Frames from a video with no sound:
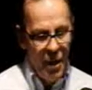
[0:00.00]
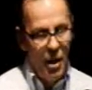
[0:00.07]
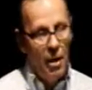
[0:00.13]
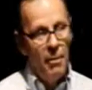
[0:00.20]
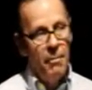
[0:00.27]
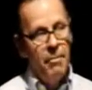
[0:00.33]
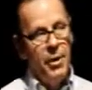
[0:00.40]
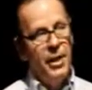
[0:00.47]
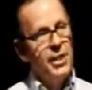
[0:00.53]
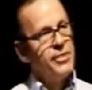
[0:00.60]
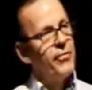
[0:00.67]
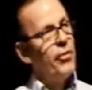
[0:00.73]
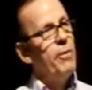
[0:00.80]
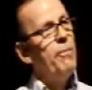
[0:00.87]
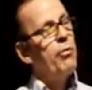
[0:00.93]
but
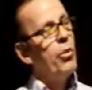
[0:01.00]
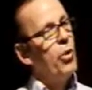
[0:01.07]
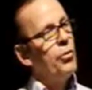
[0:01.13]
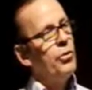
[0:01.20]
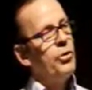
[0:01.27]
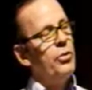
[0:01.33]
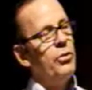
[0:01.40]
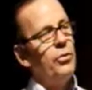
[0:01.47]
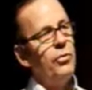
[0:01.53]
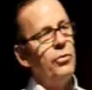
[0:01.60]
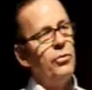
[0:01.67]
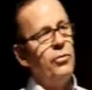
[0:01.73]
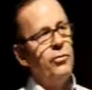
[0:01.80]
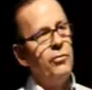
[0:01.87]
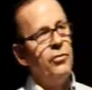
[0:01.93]
it's very prone to
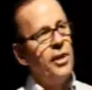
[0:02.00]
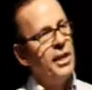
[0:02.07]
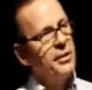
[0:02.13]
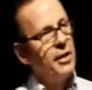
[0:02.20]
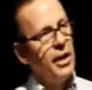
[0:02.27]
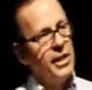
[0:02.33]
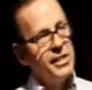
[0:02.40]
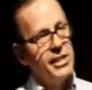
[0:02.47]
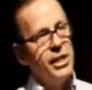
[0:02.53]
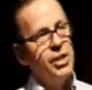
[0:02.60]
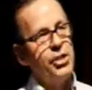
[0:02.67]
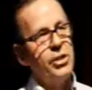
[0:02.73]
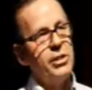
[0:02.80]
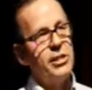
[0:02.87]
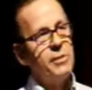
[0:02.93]

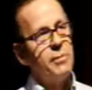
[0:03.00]
volatilization,